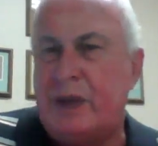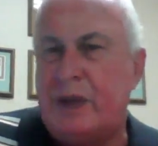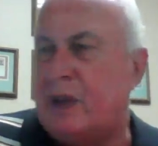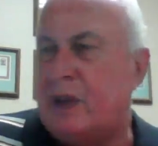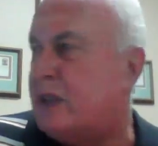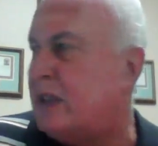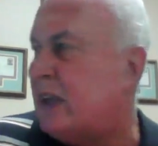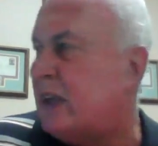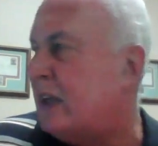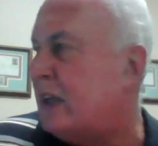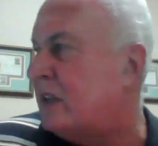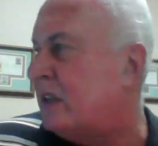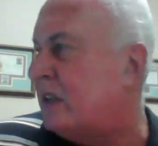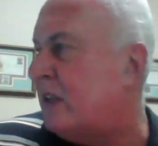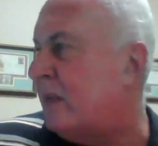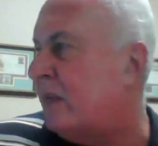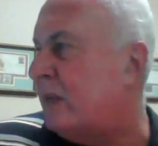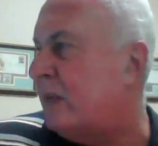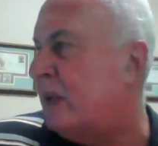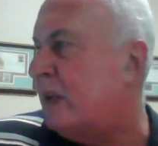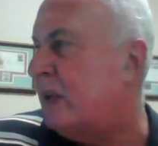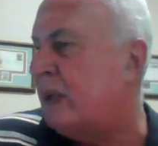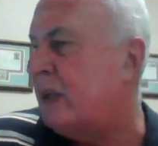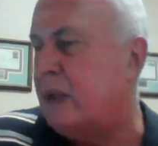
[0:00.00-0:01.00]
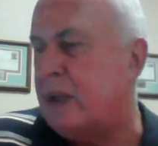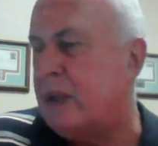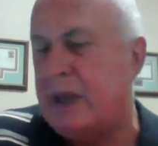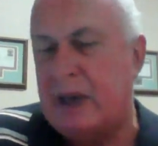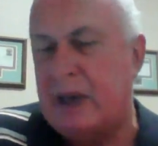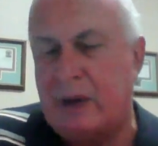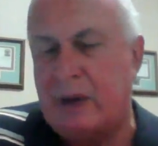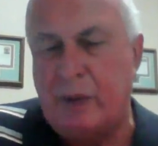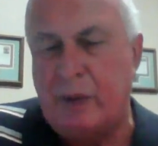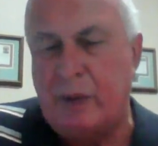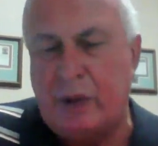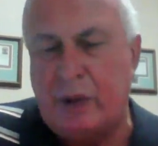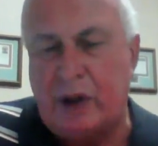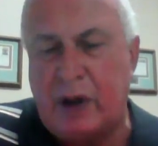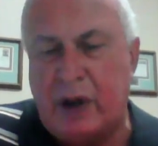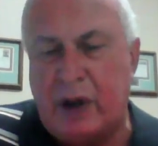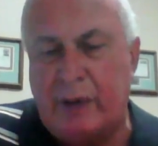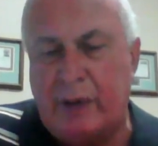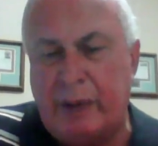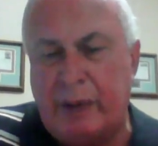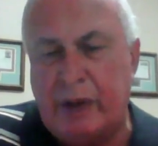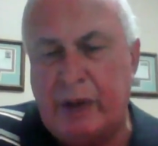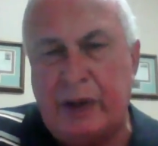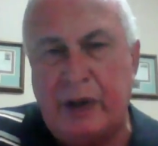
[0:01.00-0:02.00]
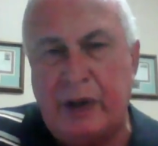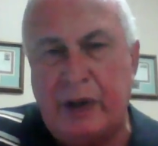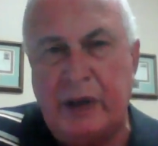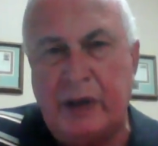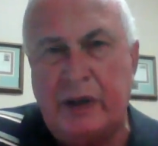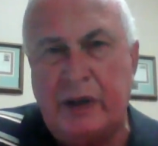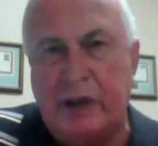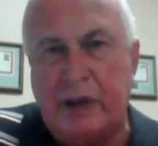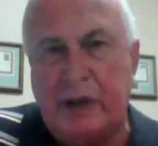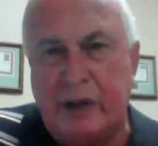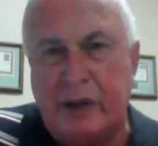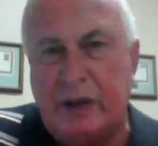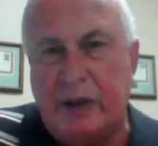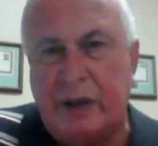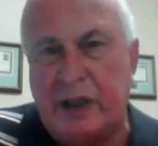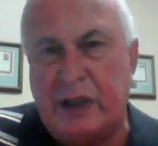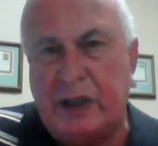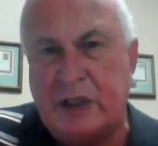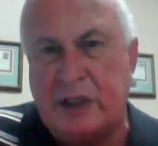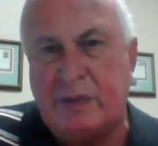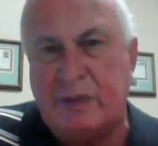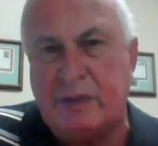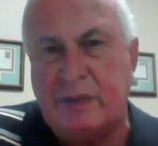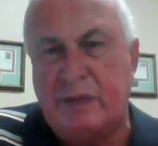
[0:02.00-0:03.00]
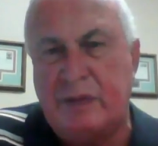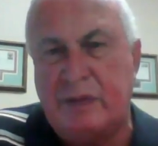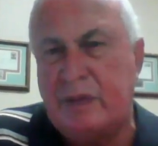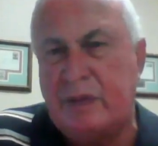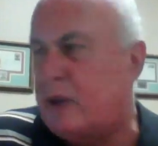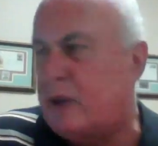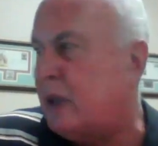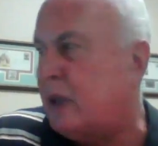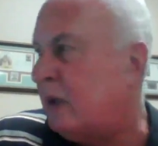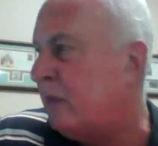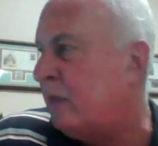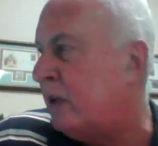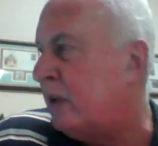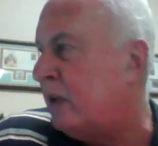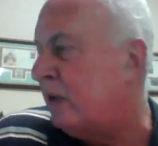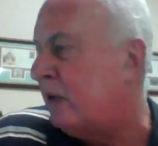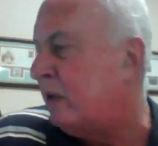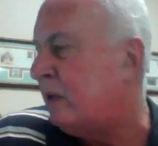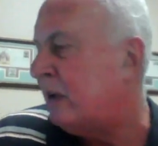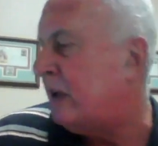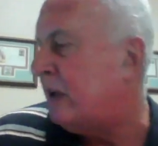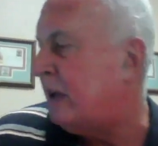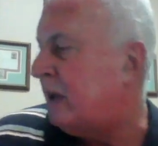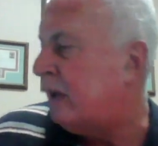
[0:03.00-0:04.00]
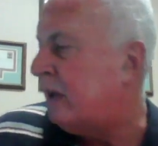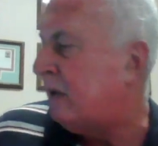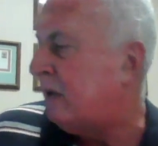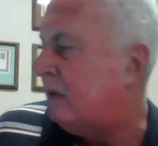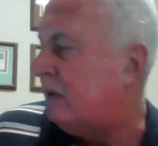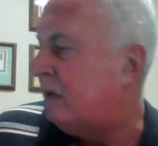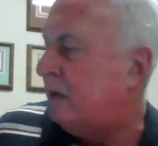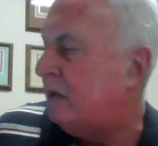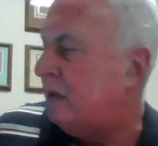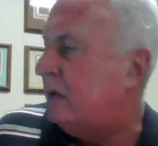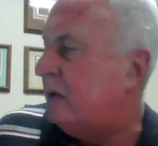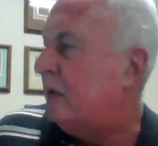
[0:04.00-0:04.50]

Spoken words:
Is that something that we're uploading, this thing we're doing right now?